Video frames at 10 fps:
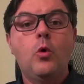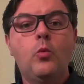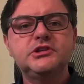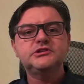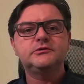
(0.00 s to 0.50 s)

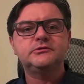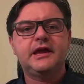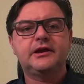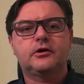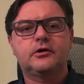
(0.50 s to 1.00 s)
which
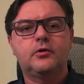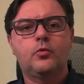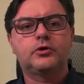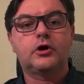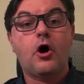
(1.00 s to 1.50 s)
container
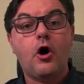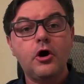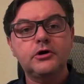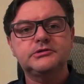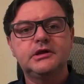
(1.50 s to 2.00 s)
would
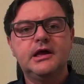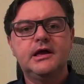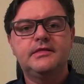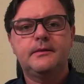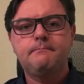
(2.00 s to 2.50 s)
hurt
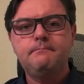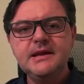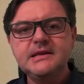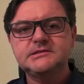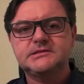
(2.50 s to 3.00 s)
the
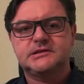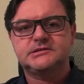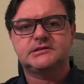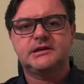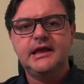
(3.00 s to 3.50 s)

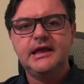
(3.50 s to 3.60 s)
business